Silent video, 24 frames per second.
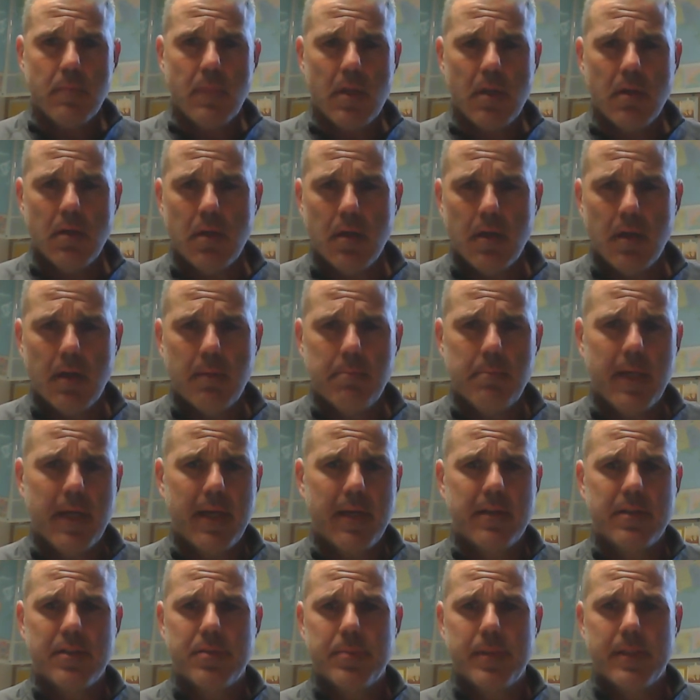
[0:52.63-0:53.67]

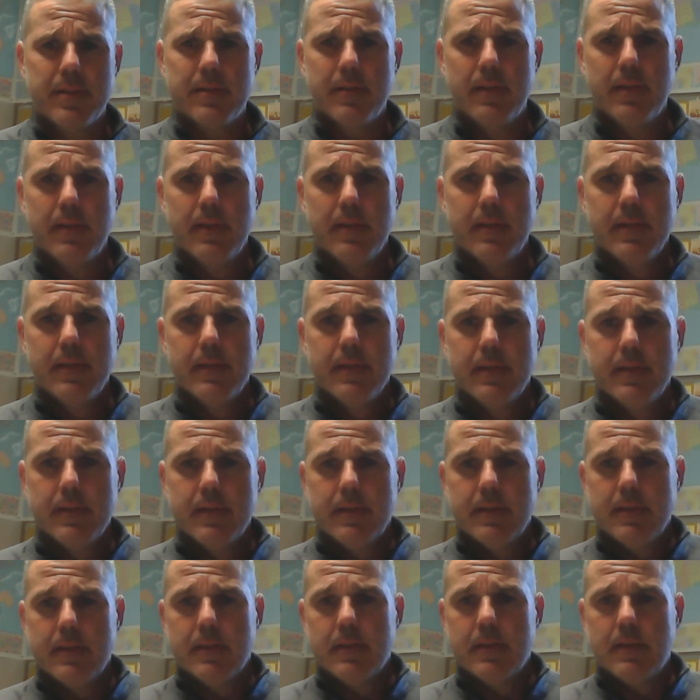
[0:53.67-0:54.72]
management,
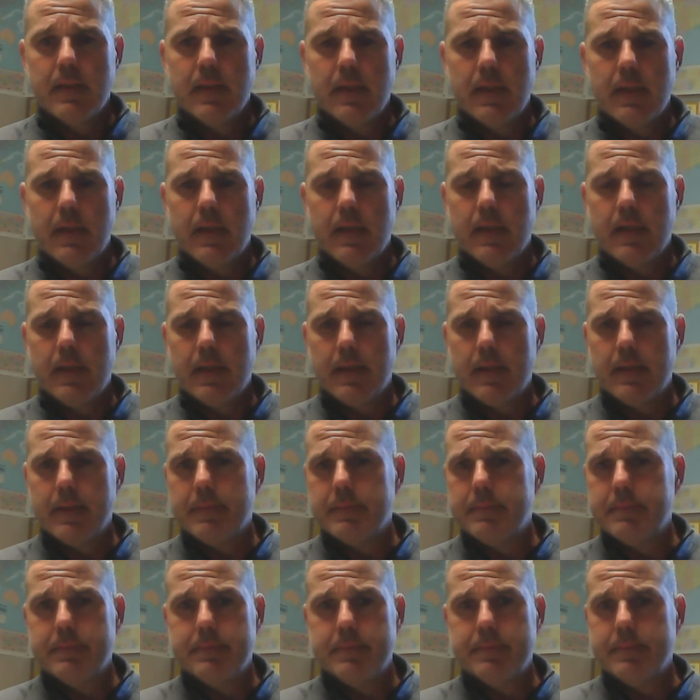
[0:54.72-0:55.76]

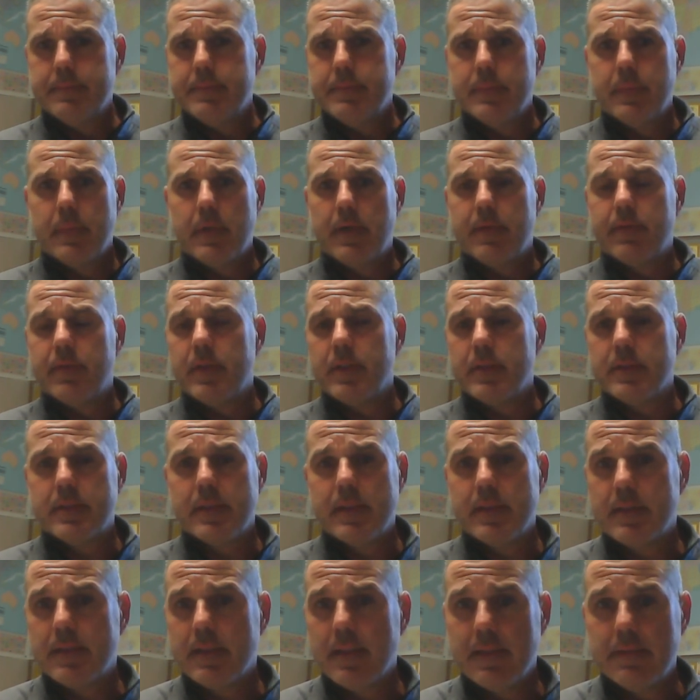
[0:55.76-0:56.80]
whatever else
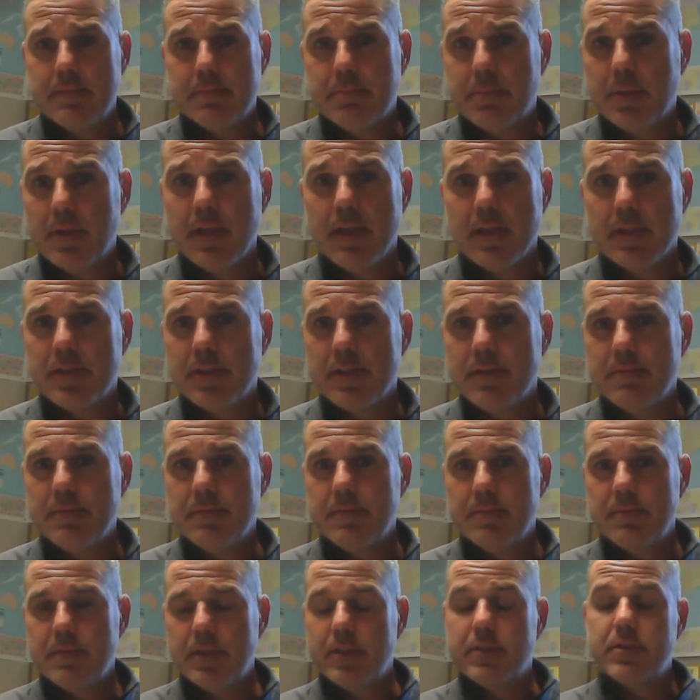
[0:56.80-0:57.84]
I said, production,
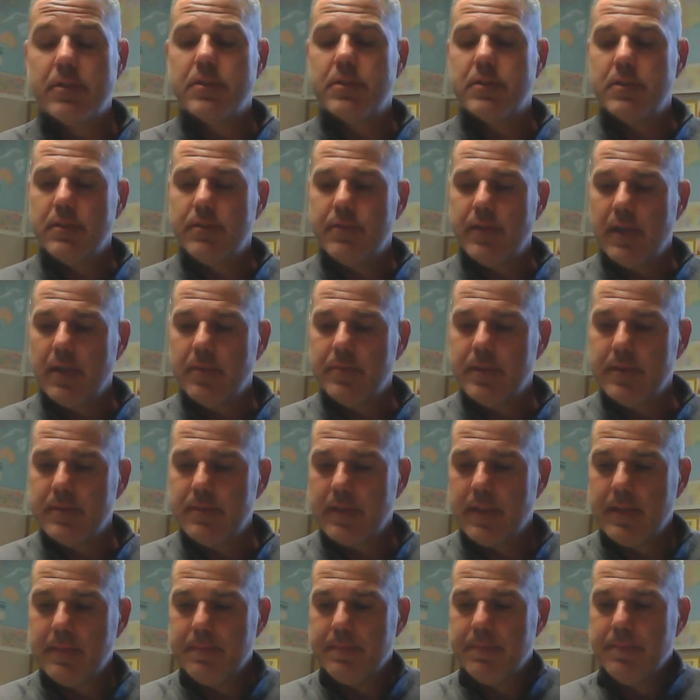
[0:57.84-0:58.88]
research and development,
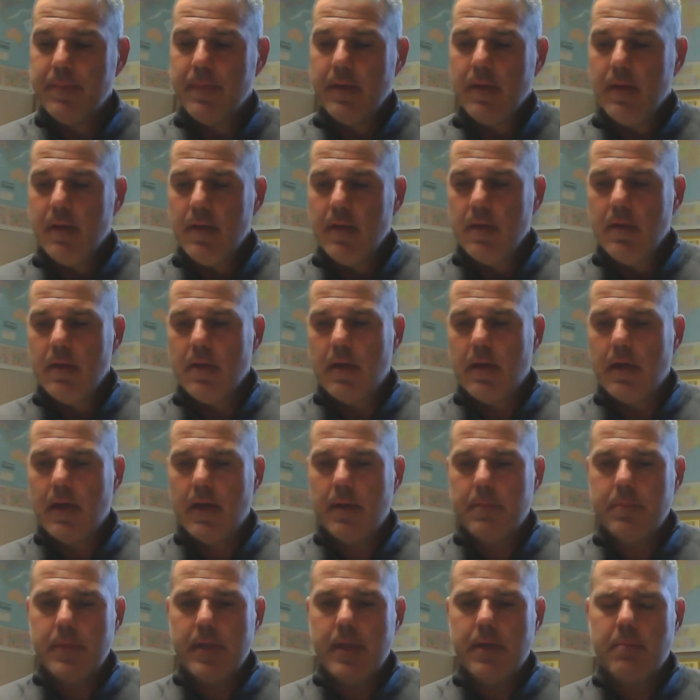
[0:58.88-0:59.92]
right?
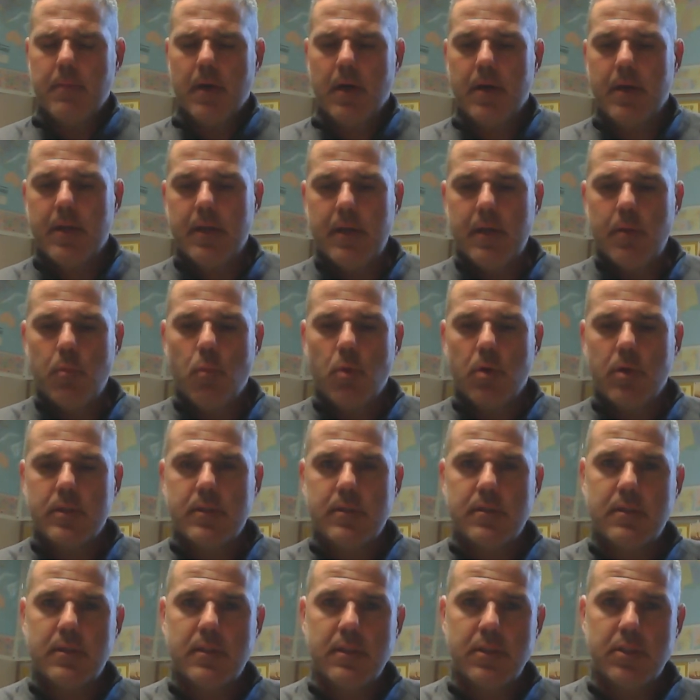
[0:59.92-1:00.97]
And marketing
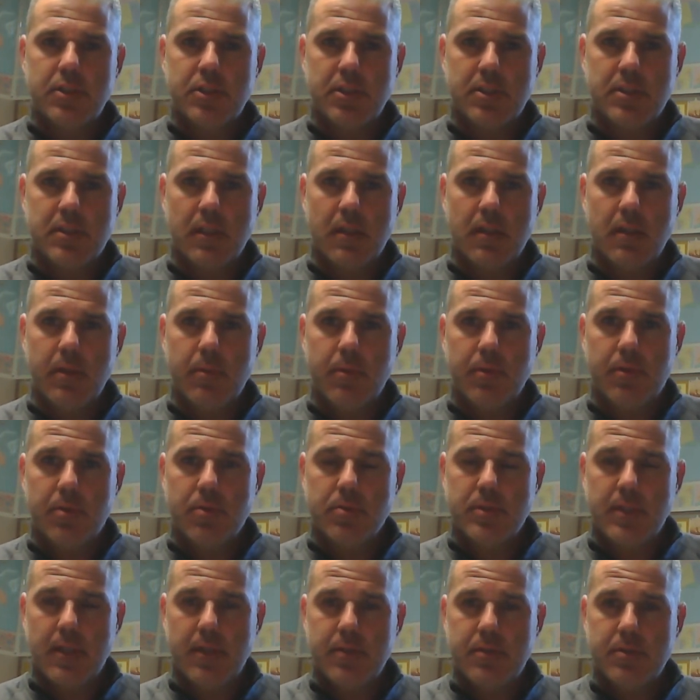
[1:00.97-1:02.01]
works synergistically with
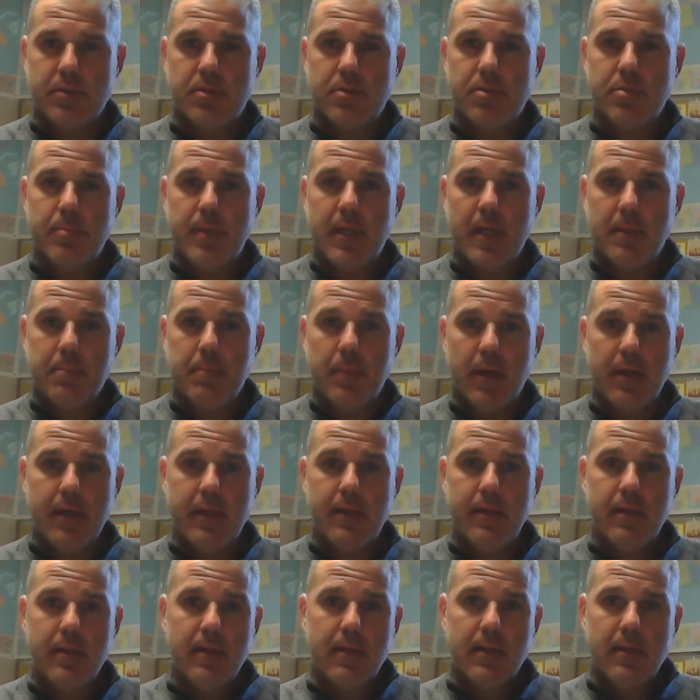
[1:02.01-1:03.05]
those others to make
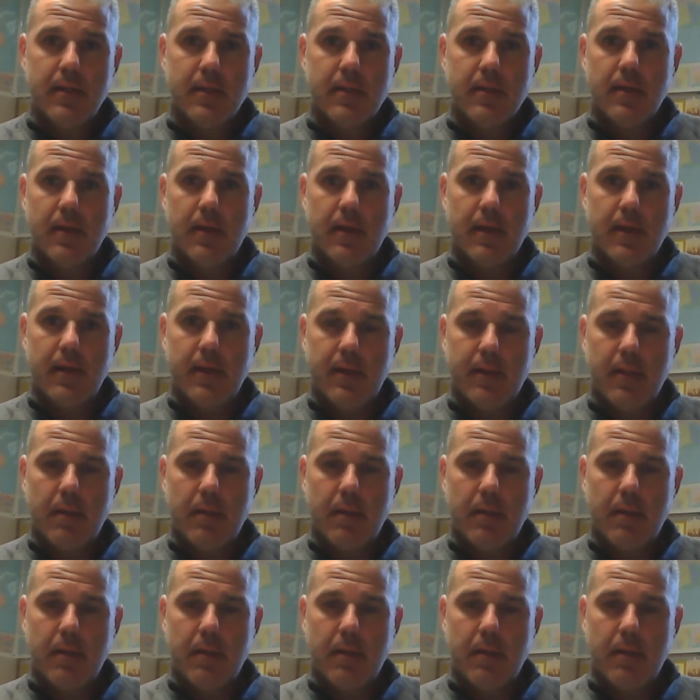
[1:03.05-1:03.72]
money. And the